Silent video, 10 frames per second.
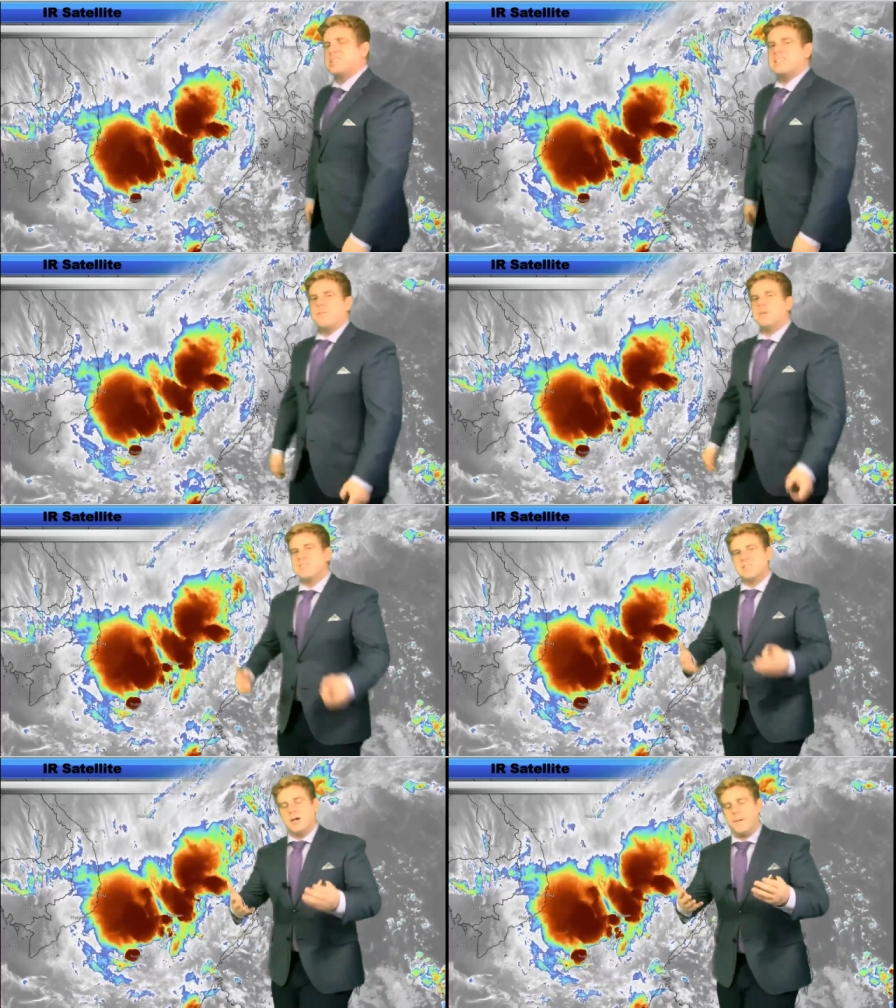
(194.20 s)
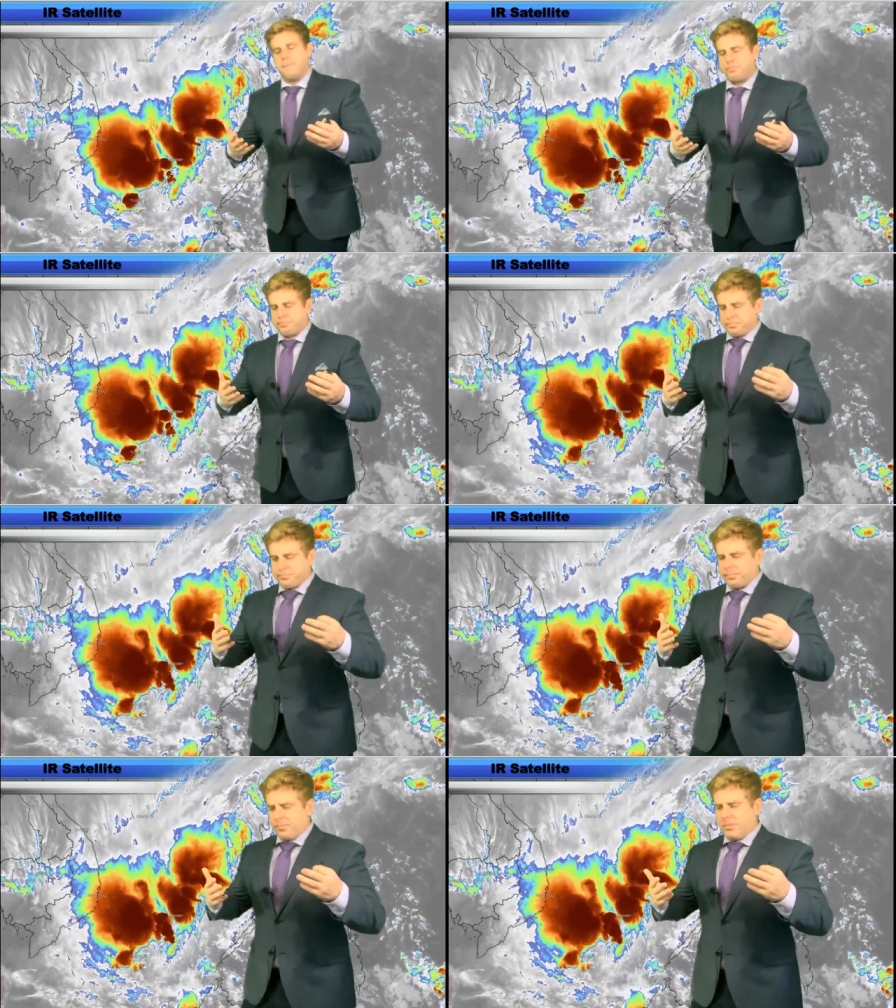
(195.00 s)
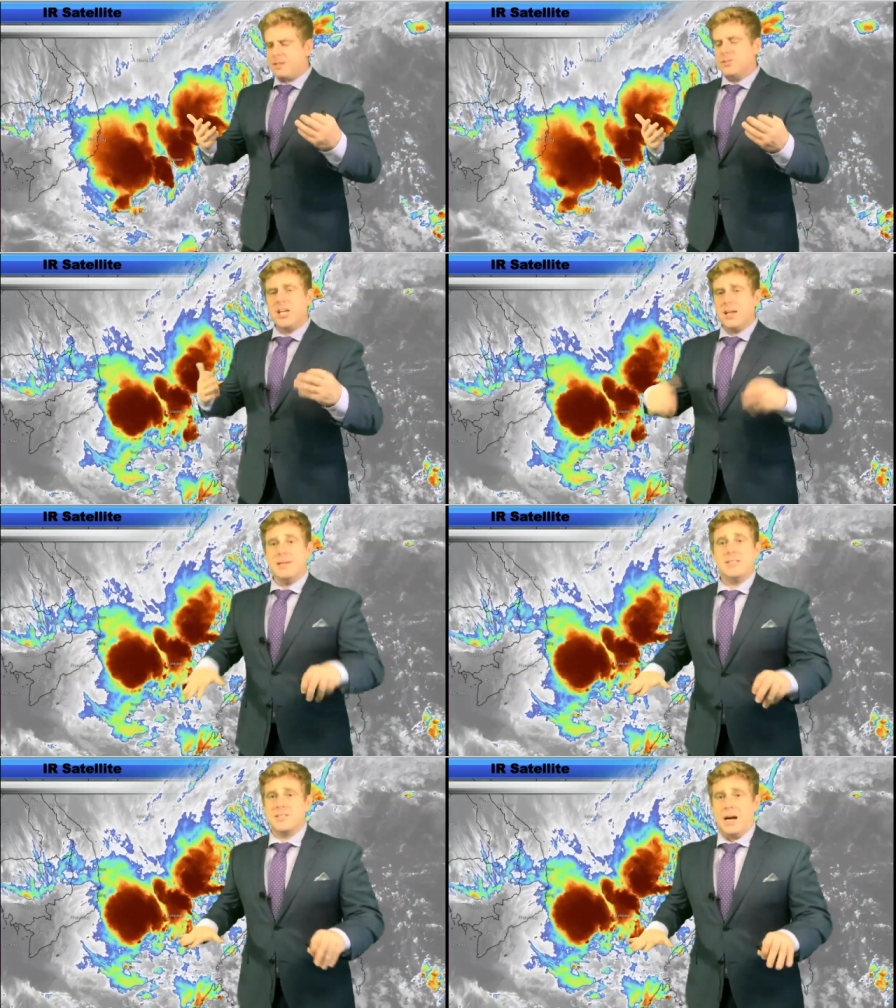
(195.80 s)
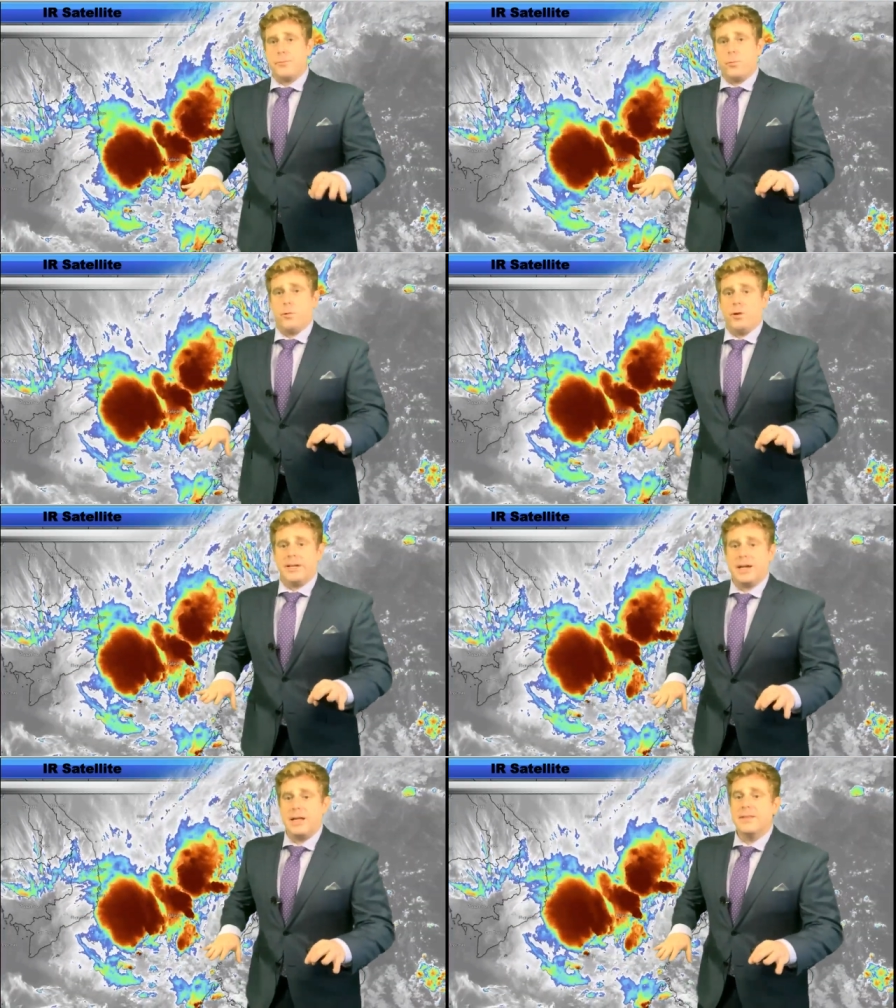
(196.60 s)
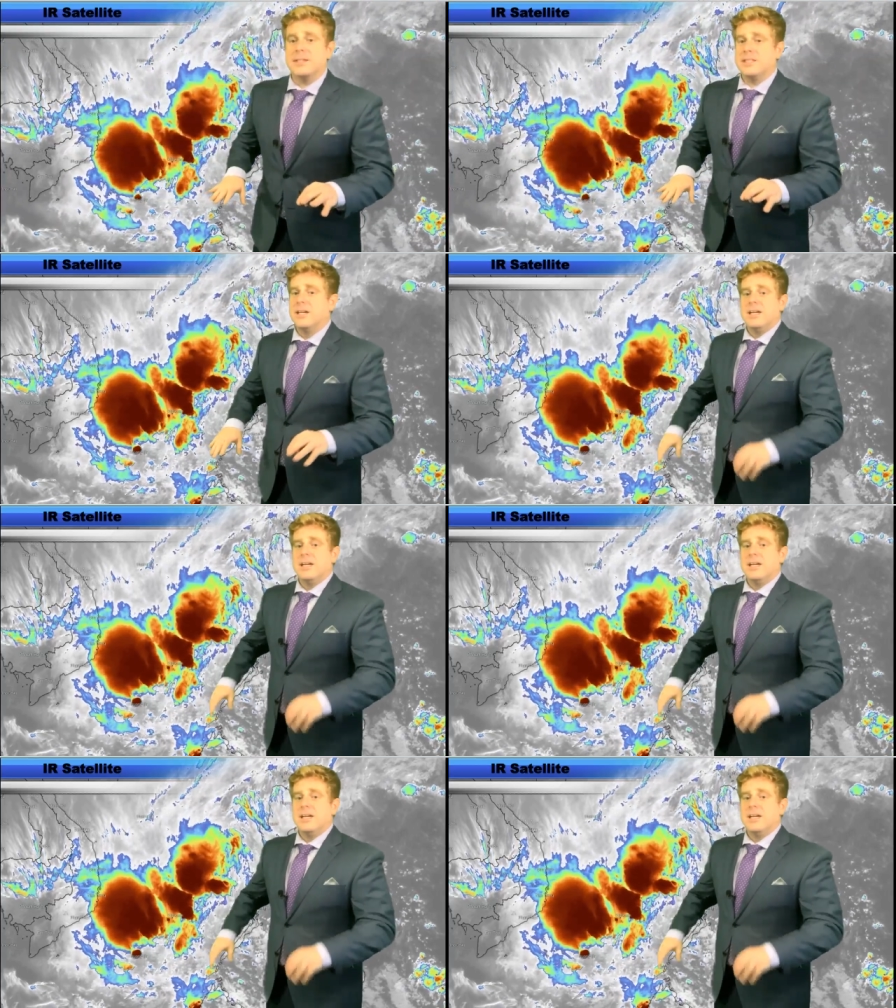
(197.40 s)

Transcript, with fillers: left because, um, JMA stopped warning on this.